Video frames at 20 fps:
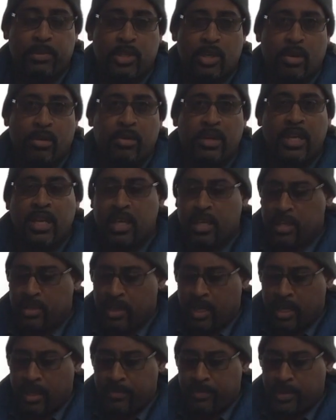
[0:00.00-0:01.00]
So
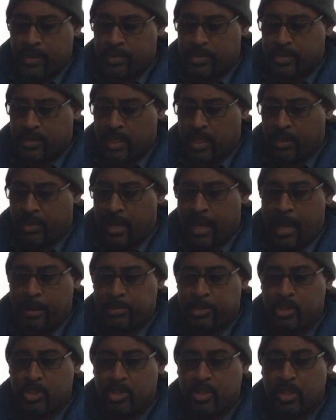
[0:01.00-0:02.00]
there's other
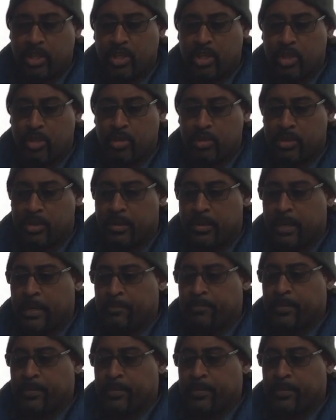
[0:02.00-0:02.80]
options you can use.